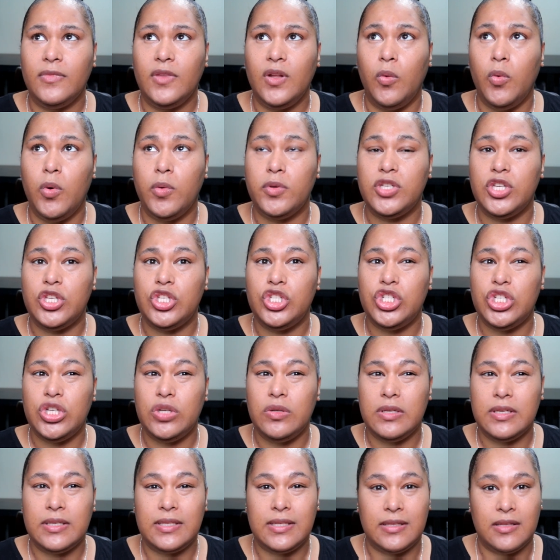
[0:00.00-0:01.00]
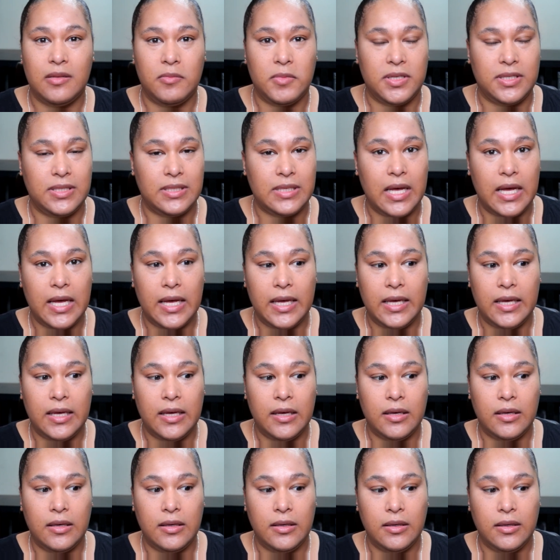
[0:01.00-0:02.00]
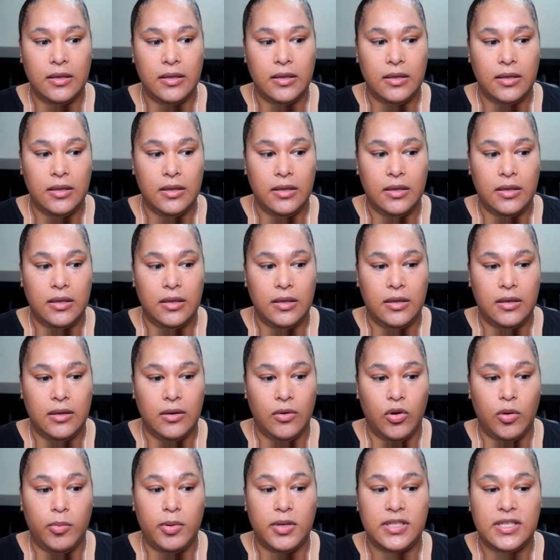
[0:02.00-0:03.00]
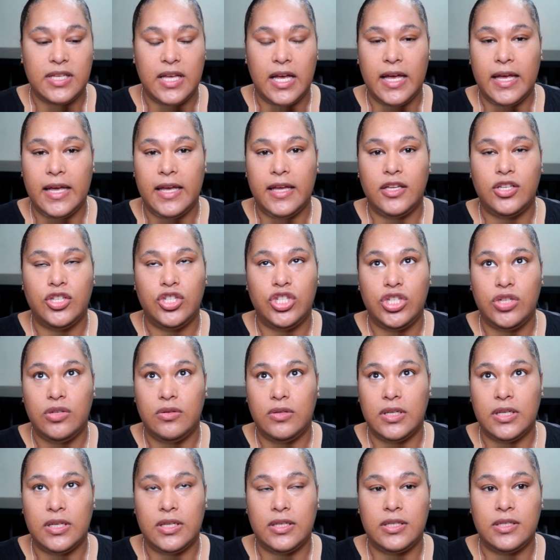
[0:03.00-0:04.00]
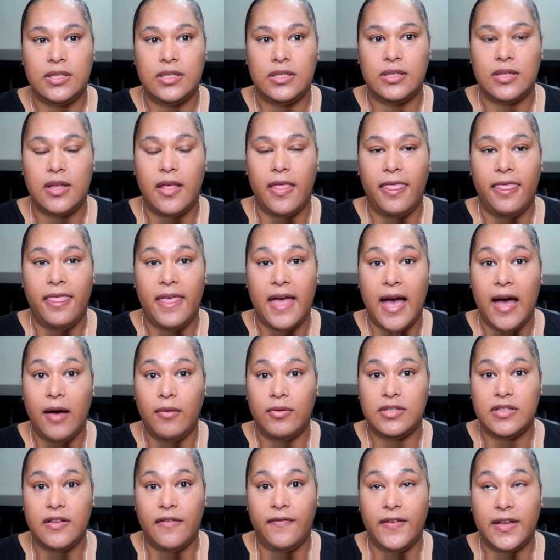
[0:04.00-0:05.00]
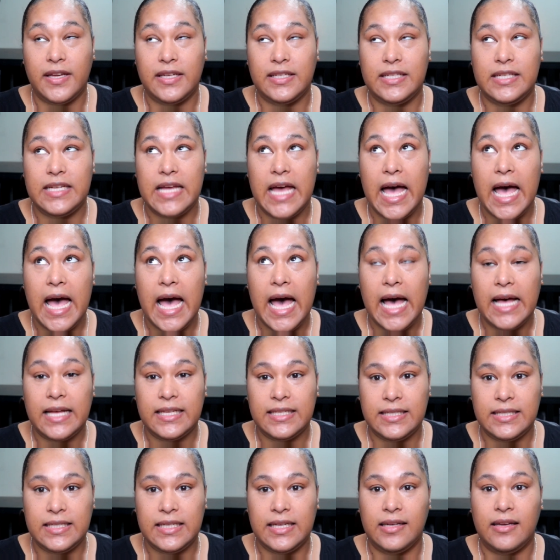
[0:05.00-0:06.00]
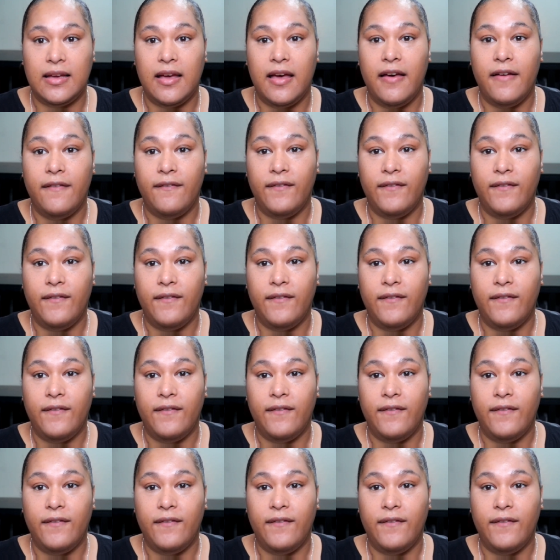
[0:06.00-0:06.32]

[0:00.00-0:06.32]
what was it, Judas and the Messiah, or Messiah and Judas. That was a fantastic